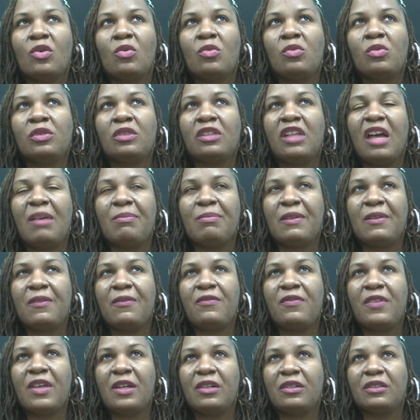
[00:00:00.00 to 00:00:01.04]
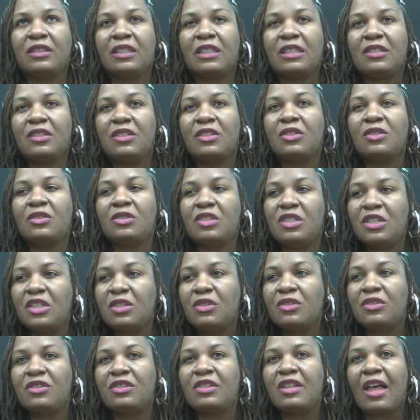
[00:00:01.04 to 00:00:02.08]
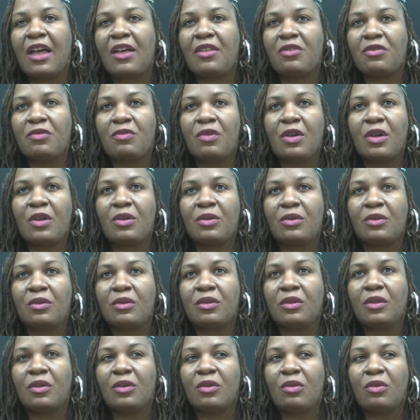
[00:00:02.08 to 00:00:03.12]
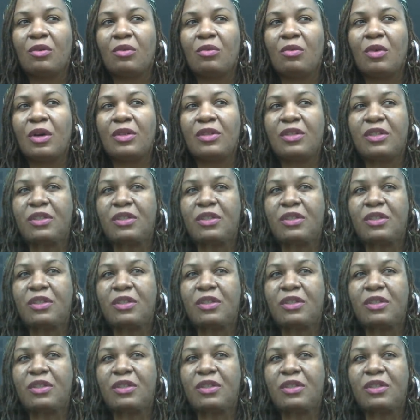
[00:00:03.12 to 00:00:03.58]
will not be felt until years down the road, what